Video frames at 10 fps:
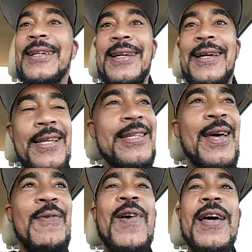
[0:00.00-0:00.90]
They just
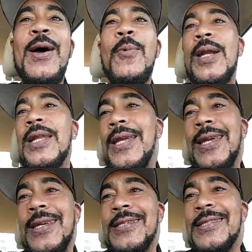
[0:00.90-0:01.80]
got to find out what it
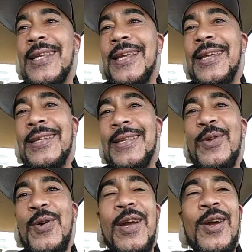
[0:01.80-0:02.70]
is. And, you
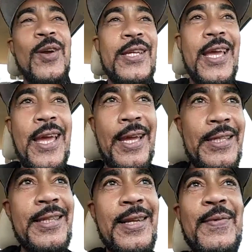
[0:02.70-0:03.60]
know, at an early
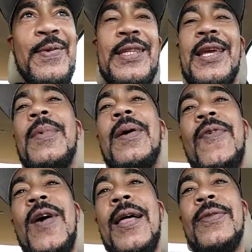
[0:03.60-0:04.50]
age and everything. My
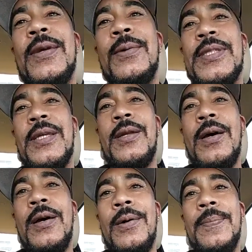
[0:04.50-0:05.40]
father, he was in
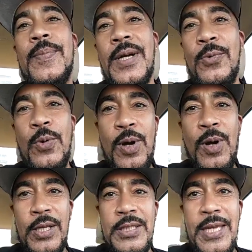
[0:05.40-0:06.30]
a group
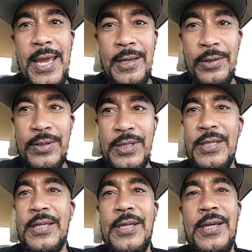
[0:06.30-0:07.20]
called the Chandlers
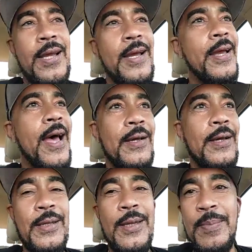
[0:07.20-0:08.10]
out of
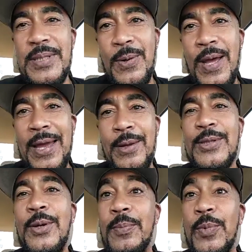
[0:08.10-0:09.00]
Columbus, Ohio.
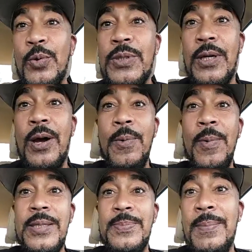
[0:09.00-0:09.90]
So the music
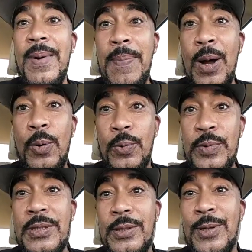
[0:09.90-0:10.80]
always been in my
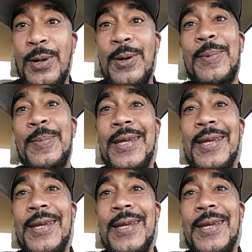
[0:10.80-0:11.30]
bones. You know what I mean?